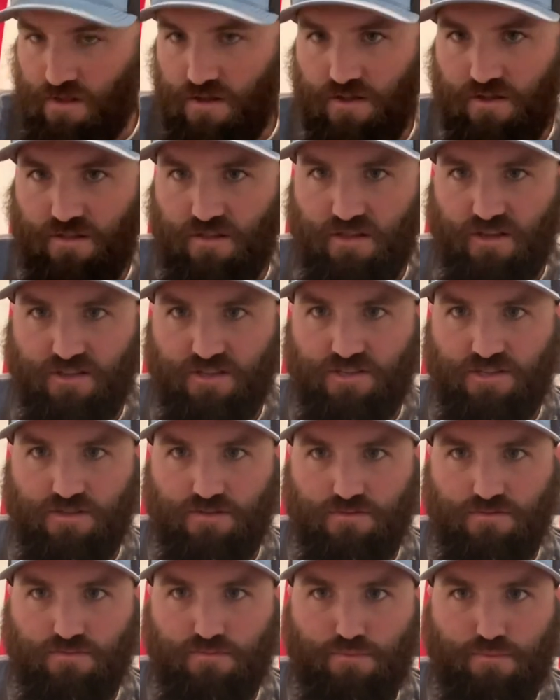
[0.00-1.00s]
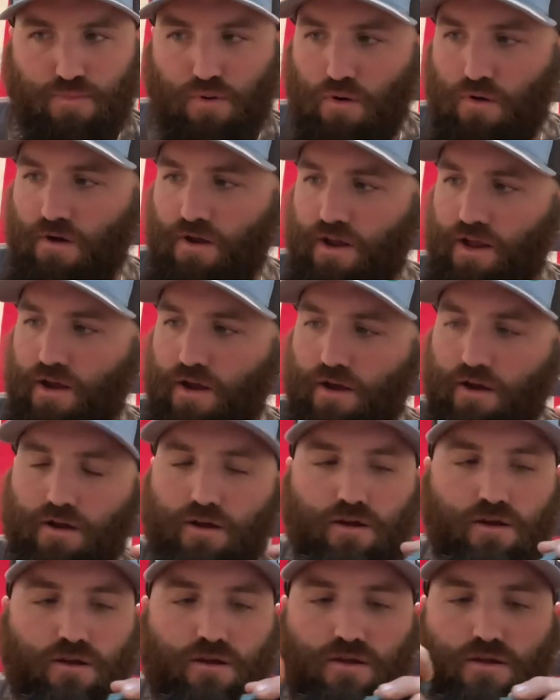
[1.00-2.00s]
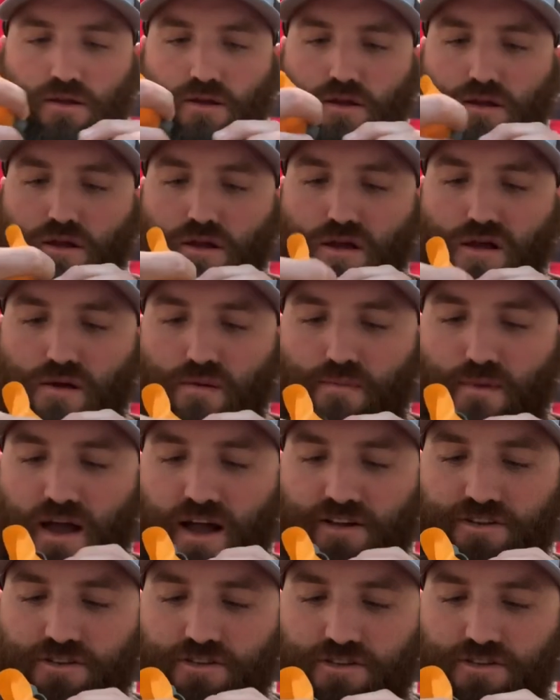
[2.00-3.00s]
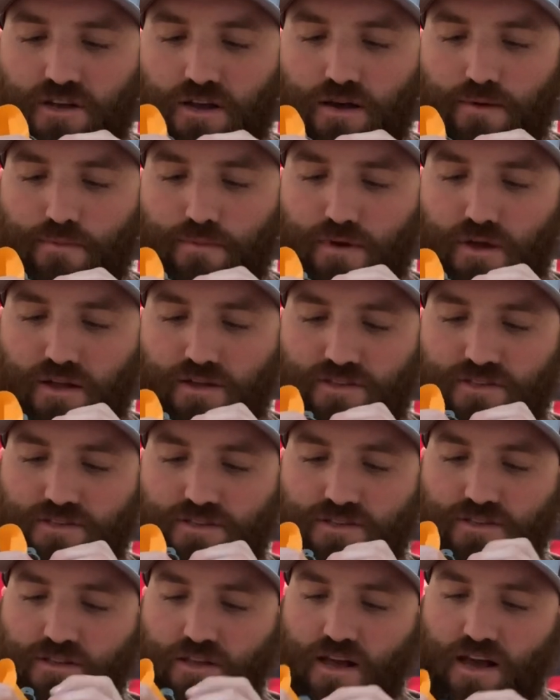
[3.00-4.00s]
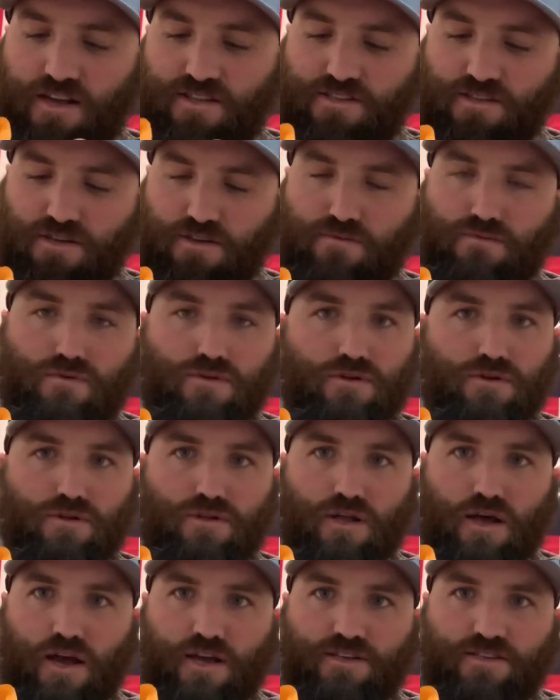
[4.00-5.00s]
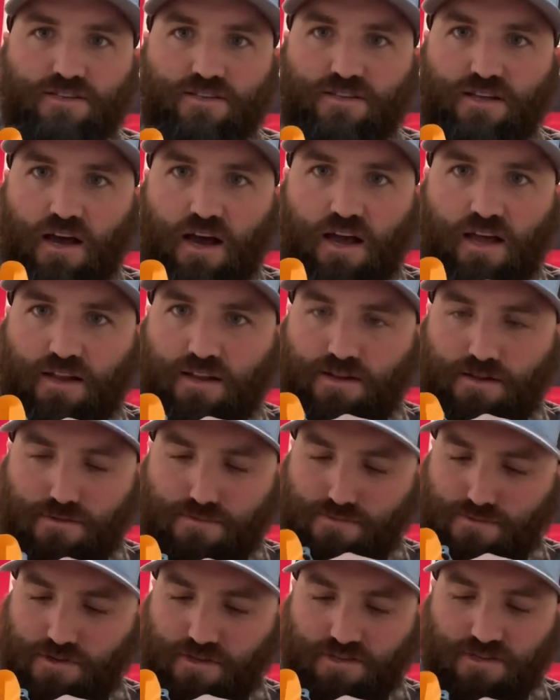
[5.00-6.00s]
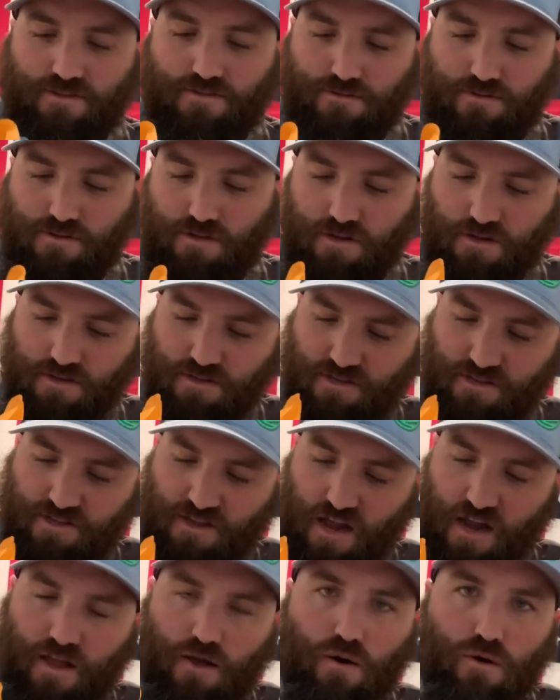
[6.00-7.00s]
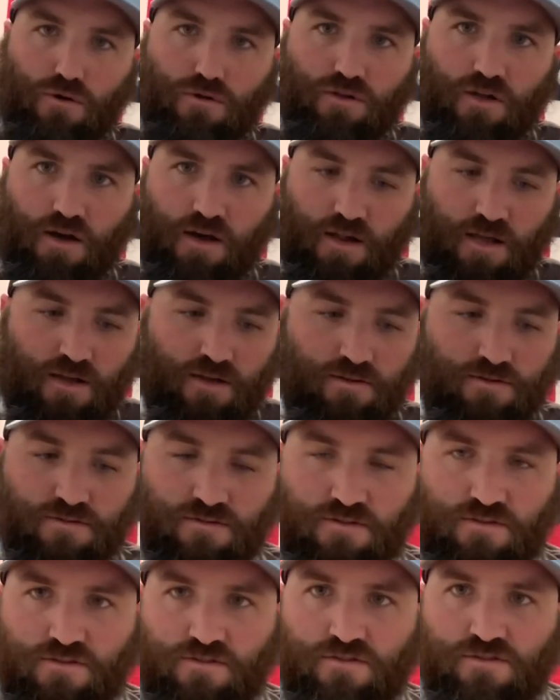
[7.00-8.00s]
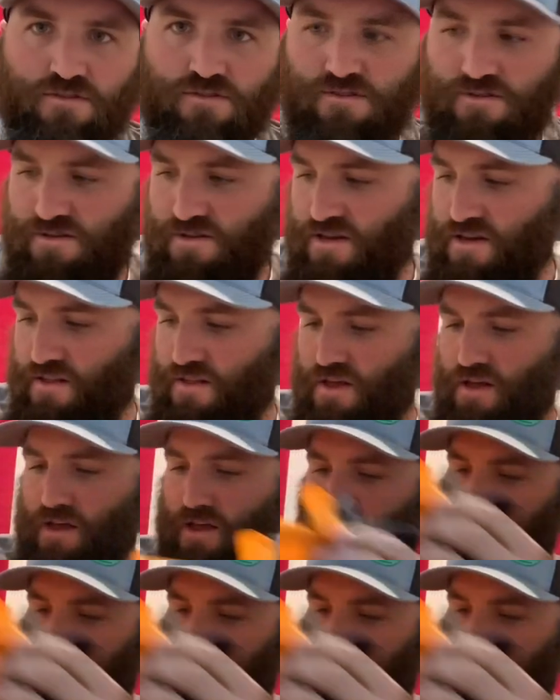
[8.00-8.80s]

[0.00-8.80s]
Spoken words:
this port here matches up and slides in real nice and tight, and just good steady hold on it. And then